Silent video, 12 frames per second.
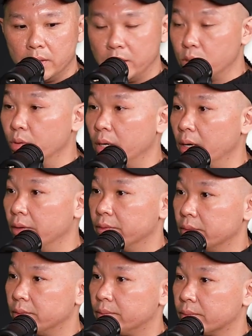that's good
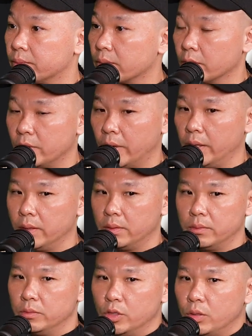enough, right?
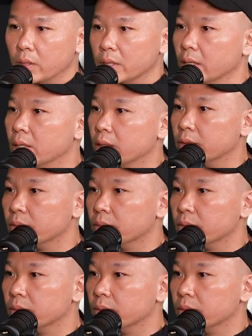No longer.